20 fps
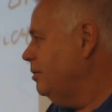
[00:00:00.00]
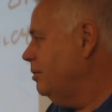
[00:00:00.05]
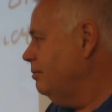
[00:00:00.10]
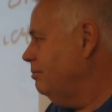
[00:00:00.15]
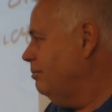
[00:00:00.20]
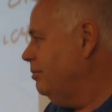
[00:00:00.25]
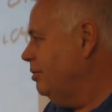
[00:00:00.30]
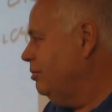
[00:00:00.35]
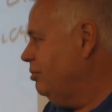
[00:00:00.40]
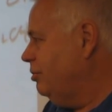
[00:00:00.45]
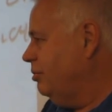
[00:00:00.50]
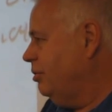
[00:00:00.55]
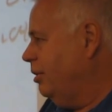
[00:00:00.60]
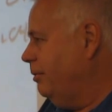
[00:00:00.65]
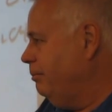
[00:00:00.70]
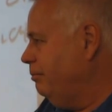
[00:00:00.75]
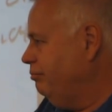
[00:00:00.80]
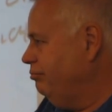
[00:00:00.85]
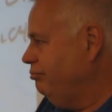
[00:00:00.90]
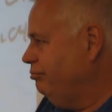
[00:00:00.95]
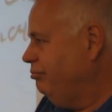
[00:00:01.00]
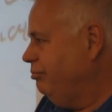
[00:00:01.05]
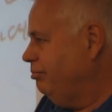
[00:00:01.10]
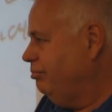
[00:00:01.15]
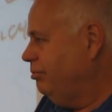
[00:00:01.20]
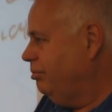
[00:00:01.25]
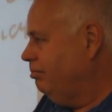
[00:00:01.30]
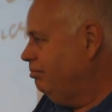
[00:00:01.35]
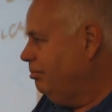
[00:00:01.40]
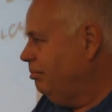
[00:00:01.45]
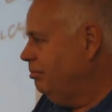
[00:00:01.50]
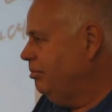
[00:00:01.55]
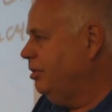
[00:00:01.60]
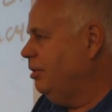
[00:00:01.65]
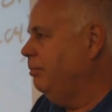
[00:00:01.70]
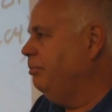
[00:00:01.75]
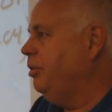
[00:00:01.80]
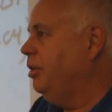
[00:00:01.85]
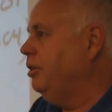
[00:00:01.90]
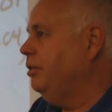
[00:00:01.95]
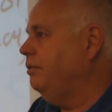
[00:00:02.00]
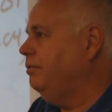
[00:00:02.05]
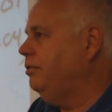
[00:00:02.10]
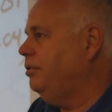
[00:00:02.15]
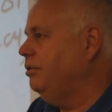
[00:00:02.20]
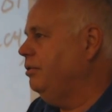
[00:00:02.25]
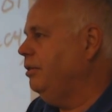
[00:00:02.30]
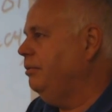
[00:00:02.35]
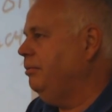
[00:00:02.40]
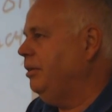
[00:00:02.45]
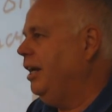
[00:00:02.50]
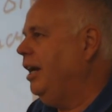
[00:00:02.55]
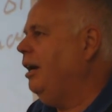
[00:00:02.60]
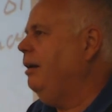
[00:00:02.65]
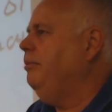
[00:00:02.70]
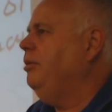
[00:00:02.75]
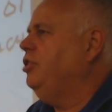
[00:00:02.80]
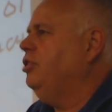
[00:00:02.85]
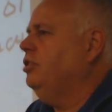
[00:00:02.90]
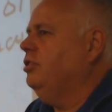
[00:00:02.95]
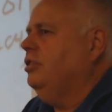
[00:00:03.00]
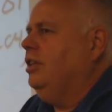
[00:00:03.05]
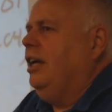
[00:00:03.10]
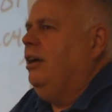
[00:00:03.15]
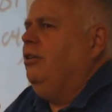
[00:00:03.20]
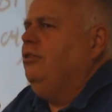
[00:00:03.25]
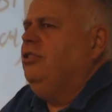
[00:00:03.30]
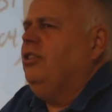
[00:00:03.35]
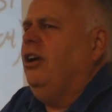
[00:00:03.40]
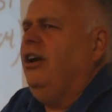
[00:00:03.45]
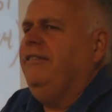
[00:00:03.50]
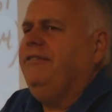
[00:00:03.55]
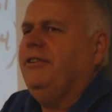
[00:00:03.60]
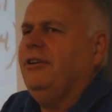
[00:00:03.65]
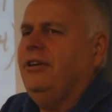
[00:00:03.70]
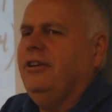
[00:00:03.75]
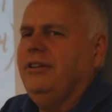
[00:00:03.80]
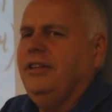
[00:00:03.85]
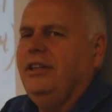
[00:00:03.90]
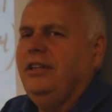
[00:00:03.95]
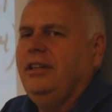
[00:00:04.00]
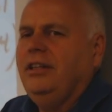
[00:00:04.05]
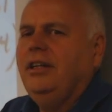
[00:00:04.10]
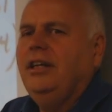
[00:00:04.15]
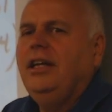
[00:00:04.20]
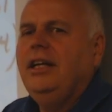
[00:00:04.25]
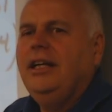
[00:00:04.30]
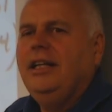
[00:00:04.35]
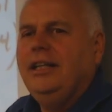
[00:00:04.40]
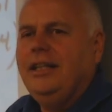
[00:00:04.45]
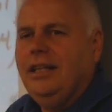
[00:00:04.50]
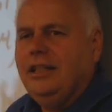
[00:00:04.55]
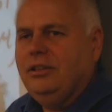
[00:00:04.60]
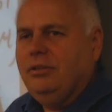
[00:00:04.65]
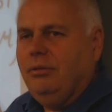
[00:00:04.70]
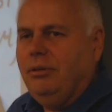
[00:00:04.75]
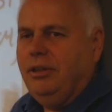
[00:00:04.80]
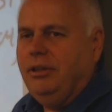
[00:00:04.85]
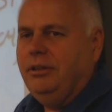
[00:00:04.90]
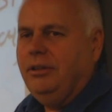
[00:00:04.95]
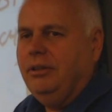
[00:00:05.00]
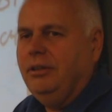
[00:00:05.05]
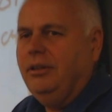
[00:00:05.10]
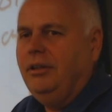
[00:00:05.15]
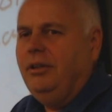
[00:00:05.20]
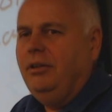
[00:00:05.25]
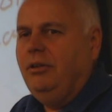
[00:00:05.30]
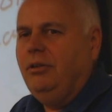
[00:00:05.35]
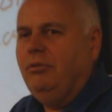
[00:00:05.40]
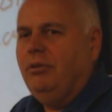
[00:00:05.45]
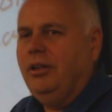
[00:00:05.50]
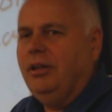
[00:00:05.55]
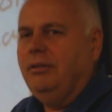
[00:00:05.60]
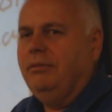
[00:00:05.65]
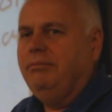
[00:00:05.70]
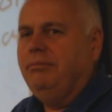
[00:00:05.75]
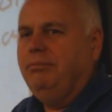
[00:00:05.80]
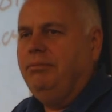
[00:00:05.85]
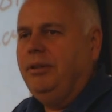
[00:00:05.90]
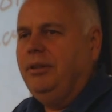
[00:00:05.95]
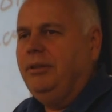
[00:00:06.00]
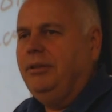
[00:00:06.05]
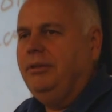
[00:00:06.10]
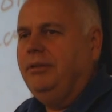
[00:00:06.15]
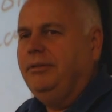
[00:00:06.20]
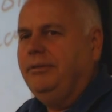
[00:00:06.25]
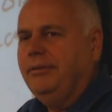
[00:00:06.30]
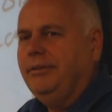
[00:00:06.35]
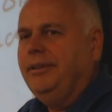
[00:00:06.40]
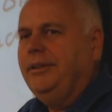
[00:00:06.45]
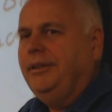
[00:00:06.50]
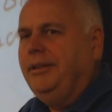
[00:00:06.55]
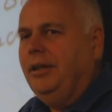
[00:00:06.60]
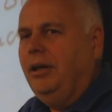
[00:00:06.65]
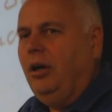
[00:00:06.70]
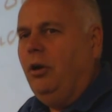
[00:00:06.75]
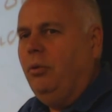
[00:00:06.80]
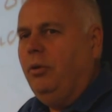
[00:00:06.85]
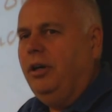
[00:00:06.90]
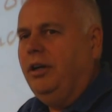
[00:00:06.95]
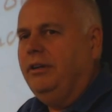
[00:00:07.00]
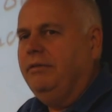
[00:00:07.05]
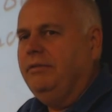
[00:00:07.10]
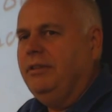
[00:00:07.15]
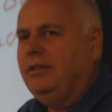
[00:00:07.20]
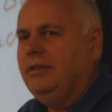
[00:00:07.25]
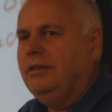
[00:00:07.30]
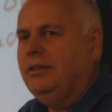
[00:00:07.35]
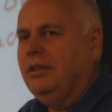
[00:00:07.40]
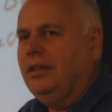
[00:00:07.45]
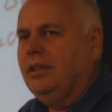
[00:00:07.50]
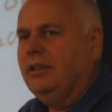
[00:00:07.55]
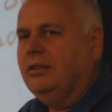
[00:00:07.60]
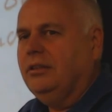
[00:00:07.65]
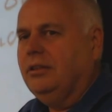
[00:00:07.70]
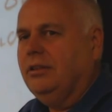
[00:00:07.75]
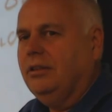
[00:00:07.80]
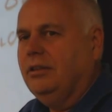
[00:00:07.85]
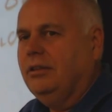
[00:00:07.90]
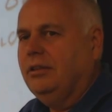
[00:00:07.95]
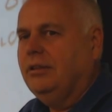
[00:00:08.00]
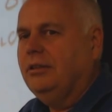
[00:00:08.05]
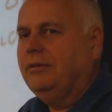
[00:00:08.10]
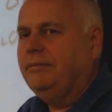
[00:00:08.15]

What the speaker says: There's some give to them. How soft are they? That's why we want to be aware of these things.